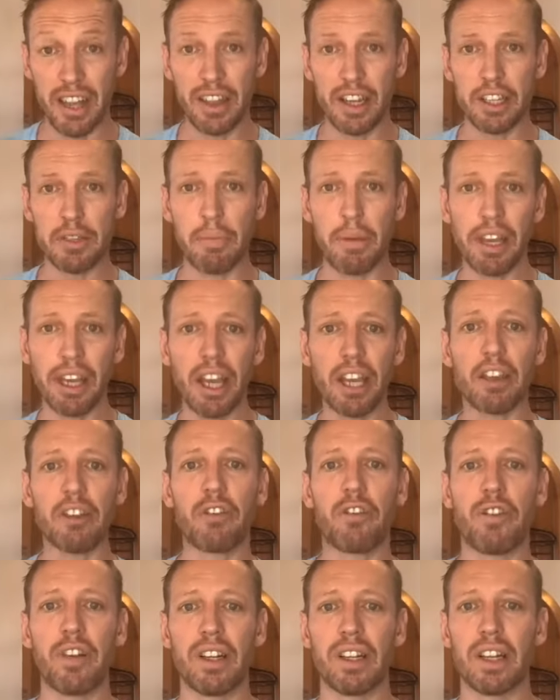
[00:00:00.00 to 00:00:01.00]
that's making you
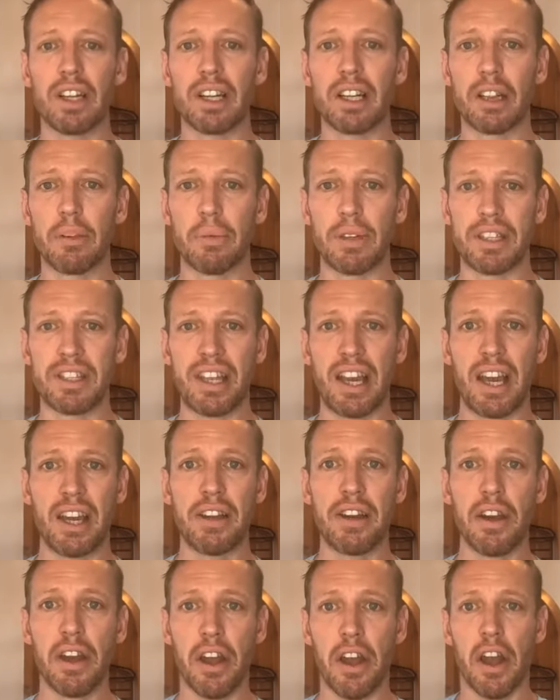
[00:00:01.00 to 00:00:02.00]
feel a little bit
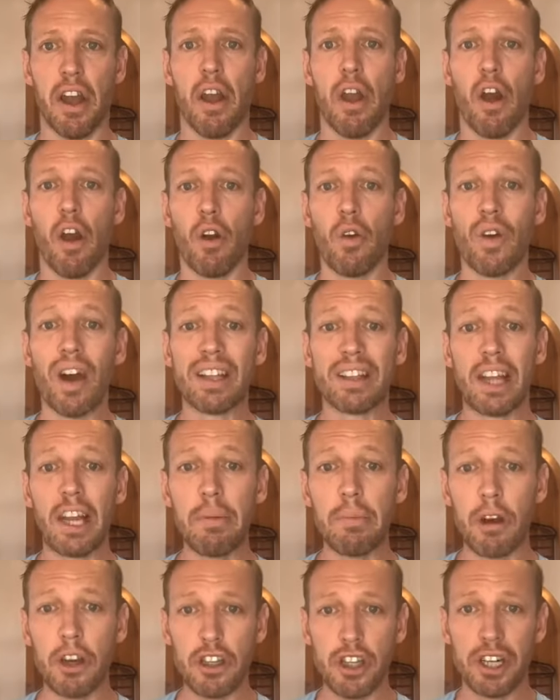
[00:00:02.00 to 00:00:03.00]
sad, write that
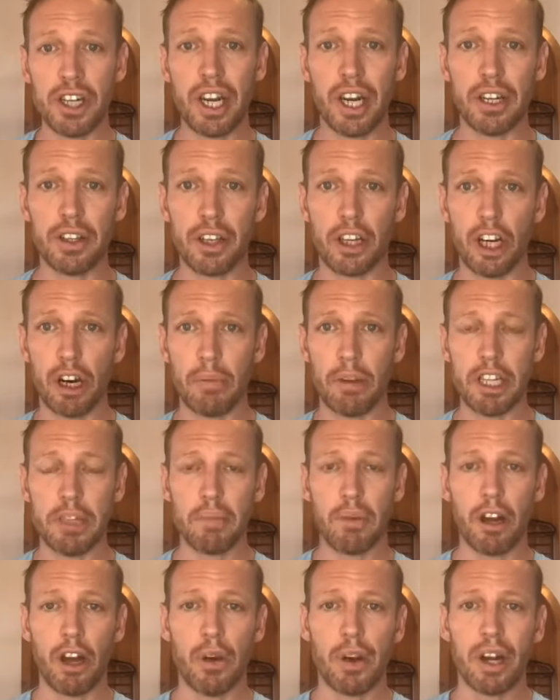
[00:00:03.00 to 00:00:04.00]
emotion down in the comments
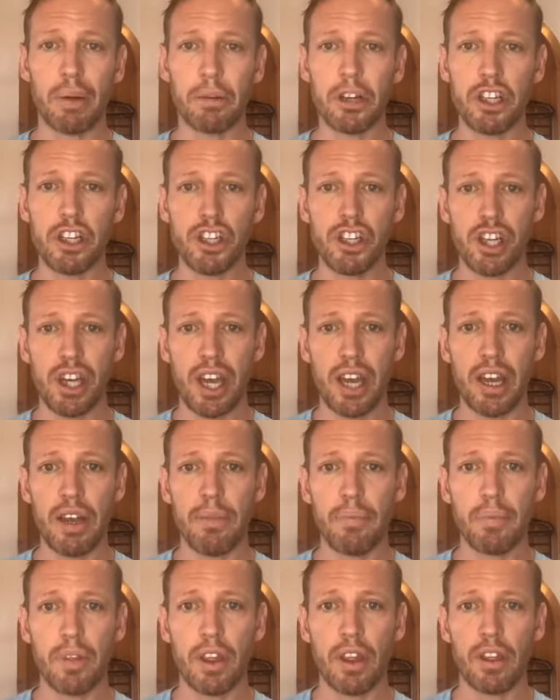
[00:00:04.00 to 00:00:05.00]
below. And I'm going to share
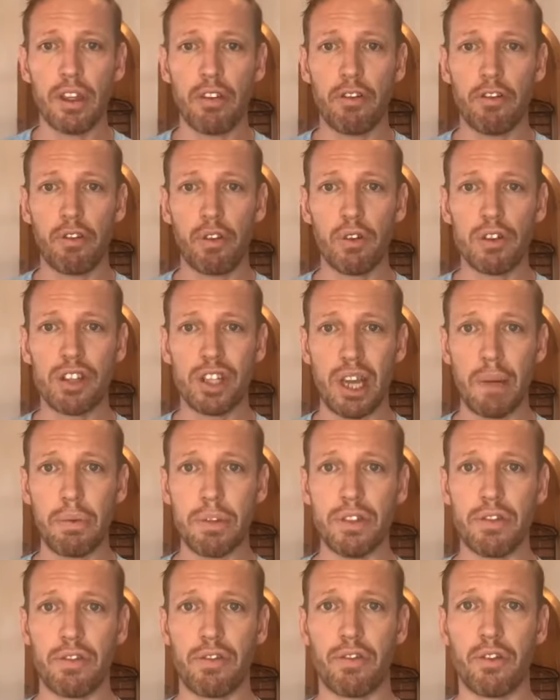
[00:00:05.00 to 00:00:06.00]
the four
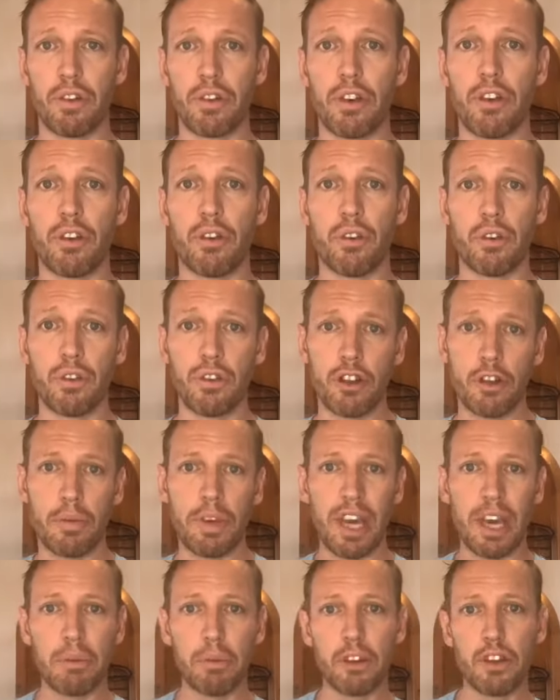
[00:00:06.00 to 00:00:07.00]
steps for you to
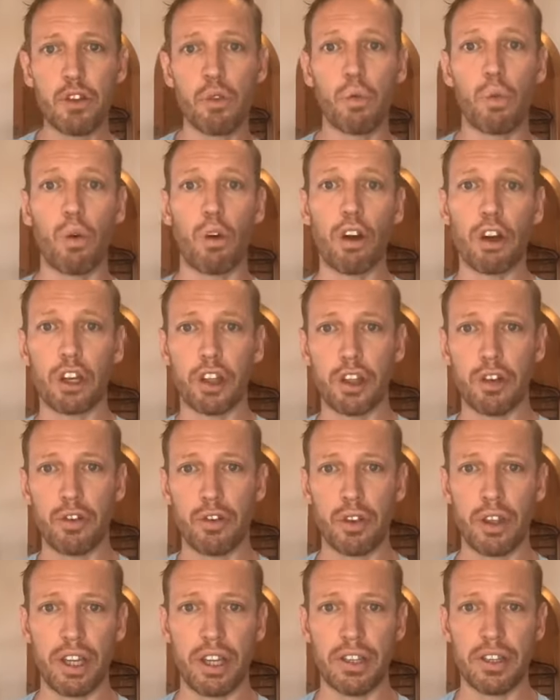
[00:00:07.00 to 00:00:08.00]
be able to work through
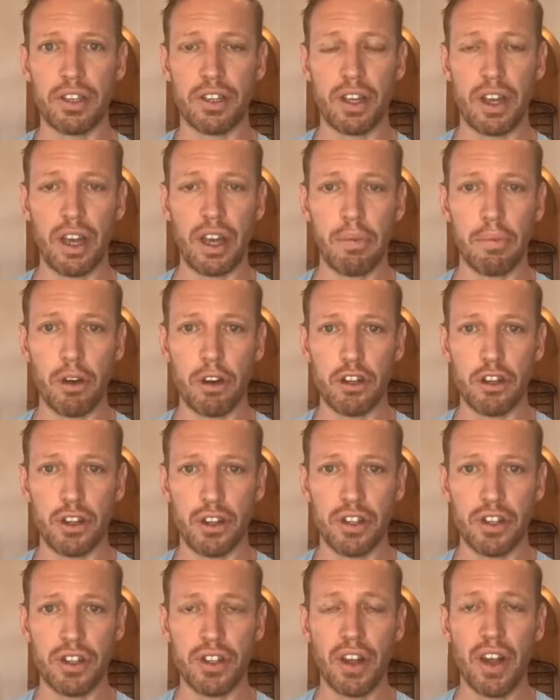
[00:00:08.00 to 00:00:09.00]
these
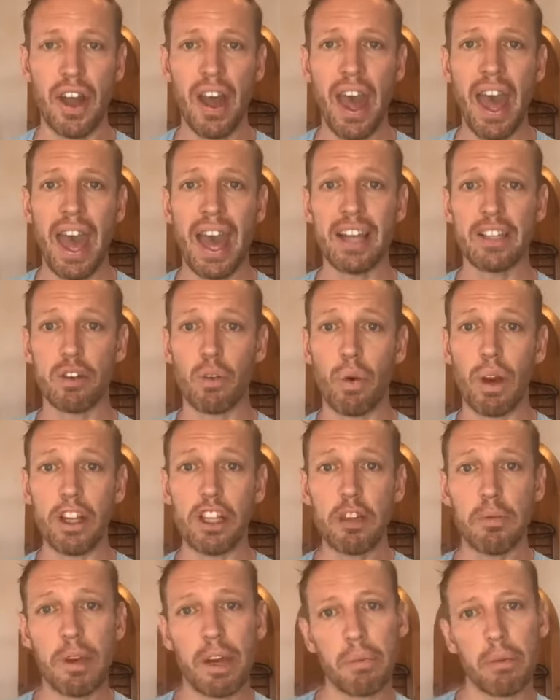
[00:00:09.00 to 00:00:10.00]
emotions as a way
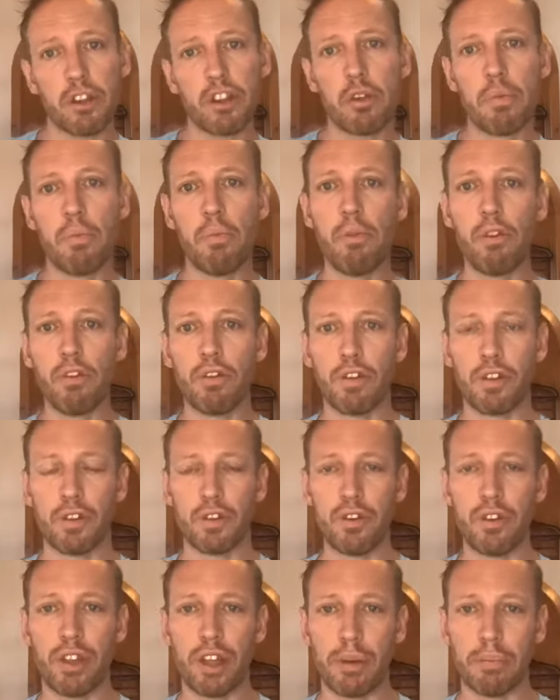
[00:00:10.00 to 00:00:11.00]
to be able to move
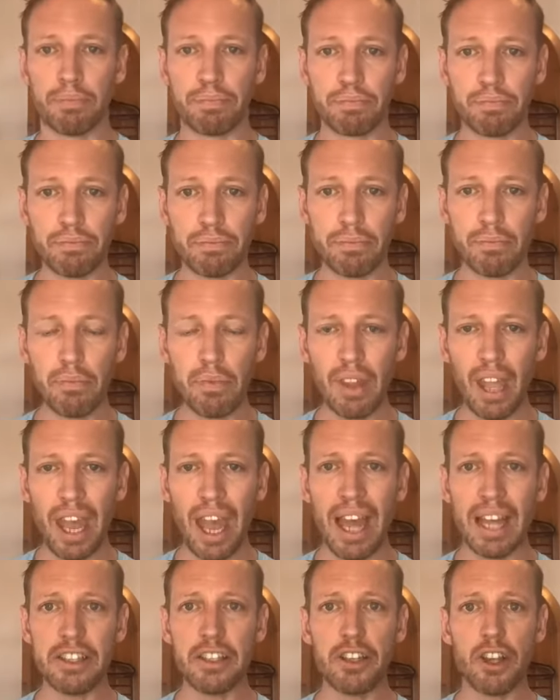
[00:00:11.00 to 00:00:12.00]
through them.
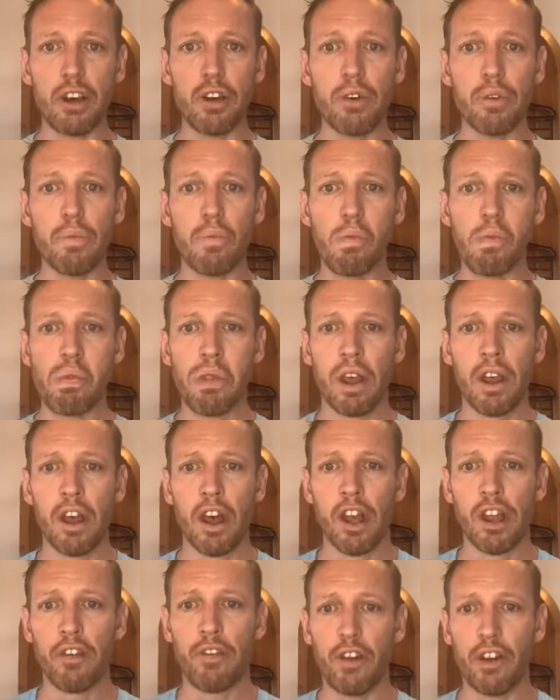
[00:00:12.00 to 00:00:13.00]
And so
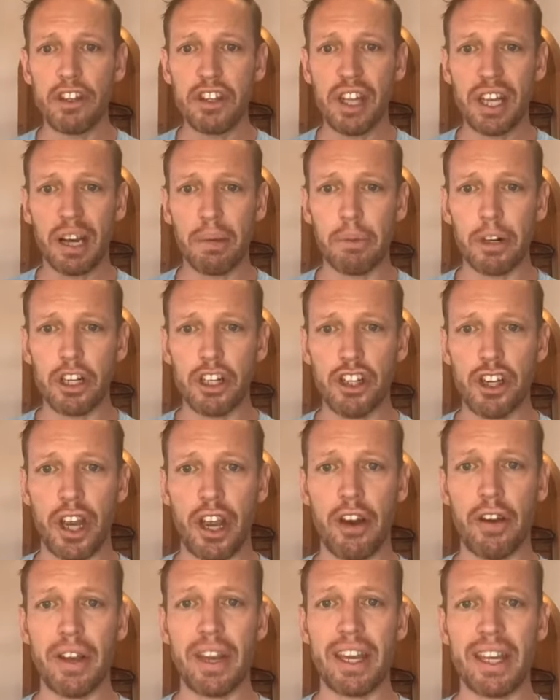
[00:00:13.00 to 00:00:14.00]
the first thing I'm going to
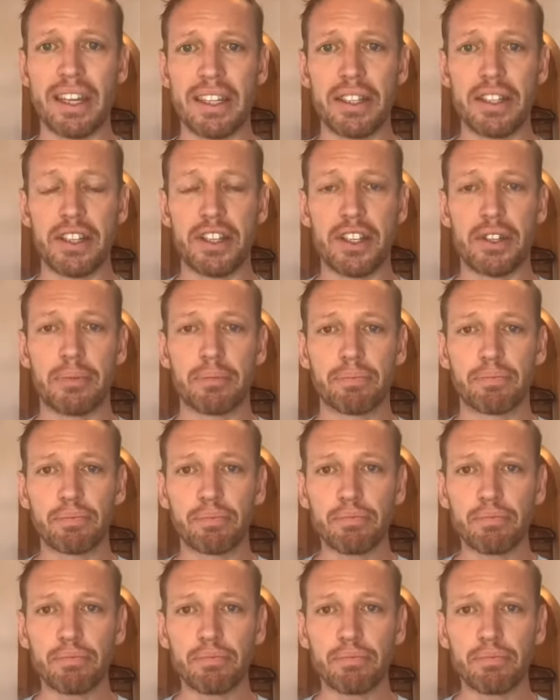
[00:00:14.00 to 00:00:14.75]
share is